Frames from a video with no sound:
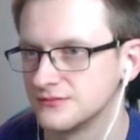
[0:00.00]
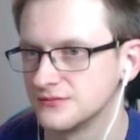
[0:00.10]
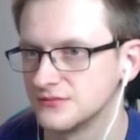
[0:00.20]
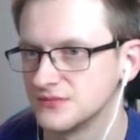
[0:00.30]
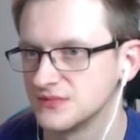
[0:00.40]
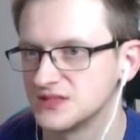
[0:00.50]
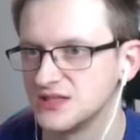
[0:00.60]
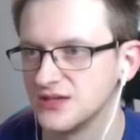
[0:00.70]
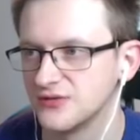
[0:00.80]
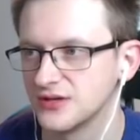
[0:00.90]
The
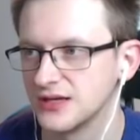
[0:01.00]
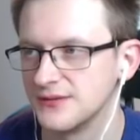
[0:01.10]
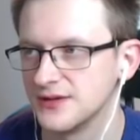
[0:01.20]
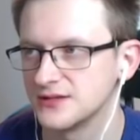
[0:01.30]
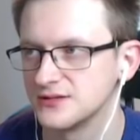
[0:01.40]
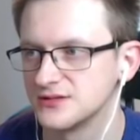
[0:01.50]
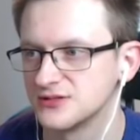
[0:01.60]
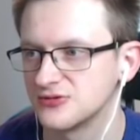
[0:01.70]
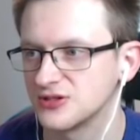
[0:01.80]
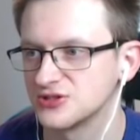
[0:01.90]
secret elemental
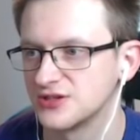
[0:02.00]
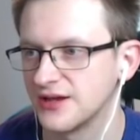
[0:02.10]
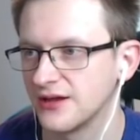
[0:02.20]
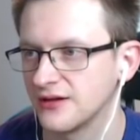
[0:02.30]
destruction tag,